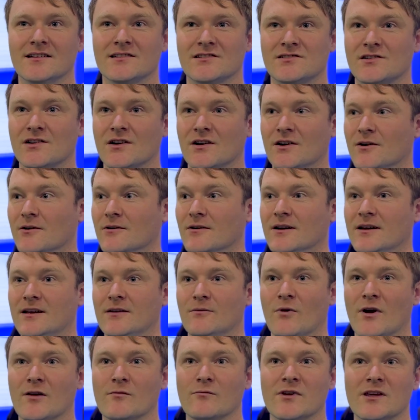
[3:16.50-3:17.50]
So
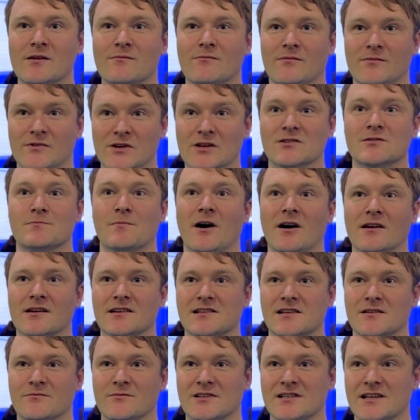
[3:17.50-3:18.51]
when we use
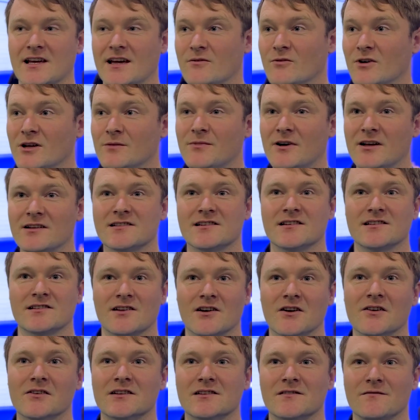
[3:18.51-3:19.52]
policy and we say, well, policy's
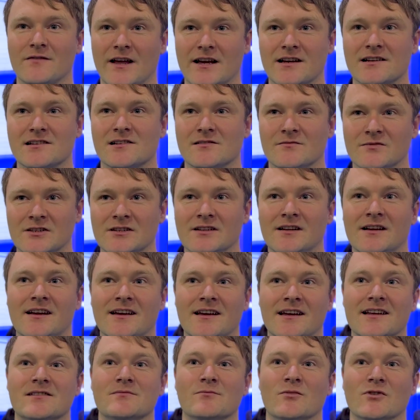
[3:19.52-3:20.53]
code is flexible,
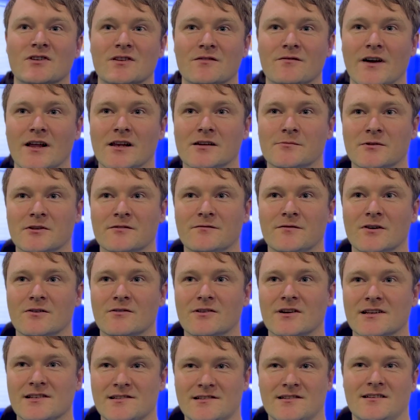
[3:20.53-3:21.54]
it's more developer
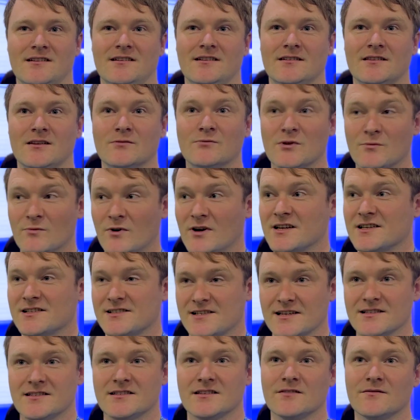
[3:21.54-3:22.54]
focused, then we want to
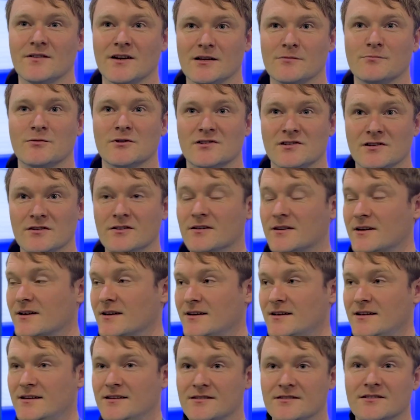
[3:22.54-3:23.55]
say to developers, look,
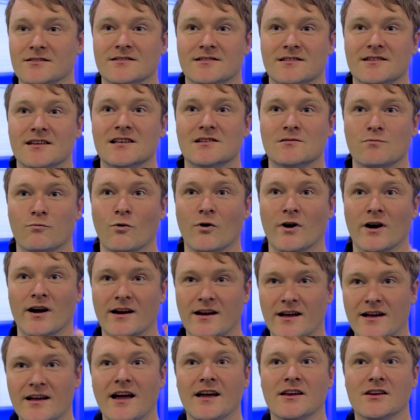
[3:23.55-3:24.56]
does this work?
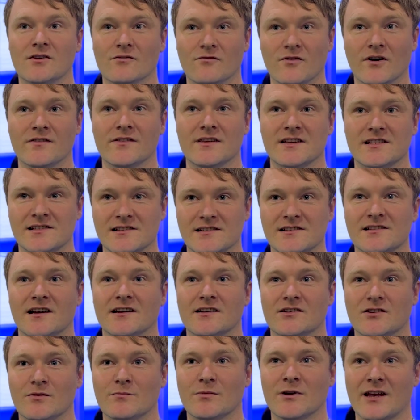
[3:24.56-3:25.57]
Can you run this
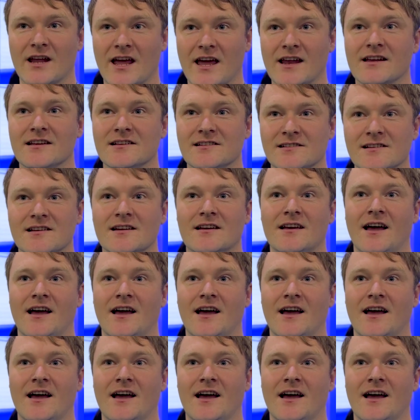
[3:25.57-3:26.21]
inside Kubernetes?